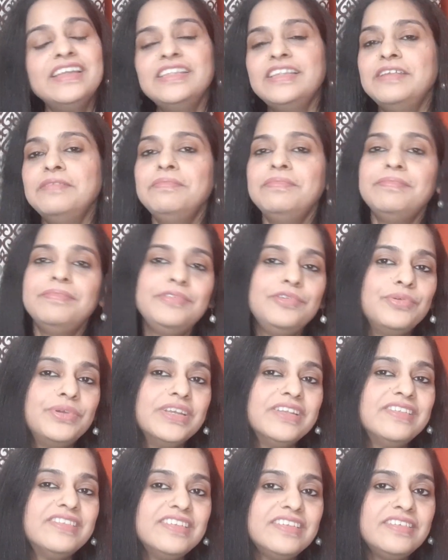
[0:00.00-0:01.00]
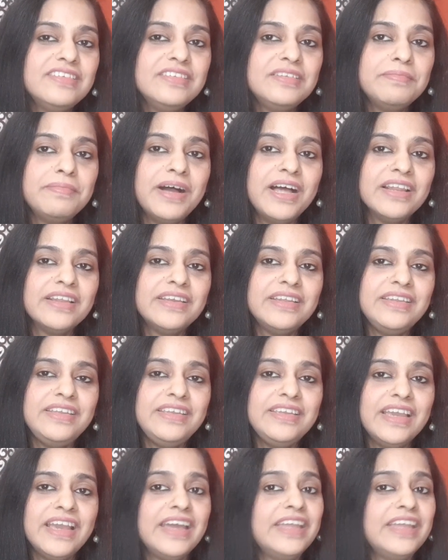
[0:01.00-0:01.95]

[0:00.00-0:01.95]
then you can sit in the balcony.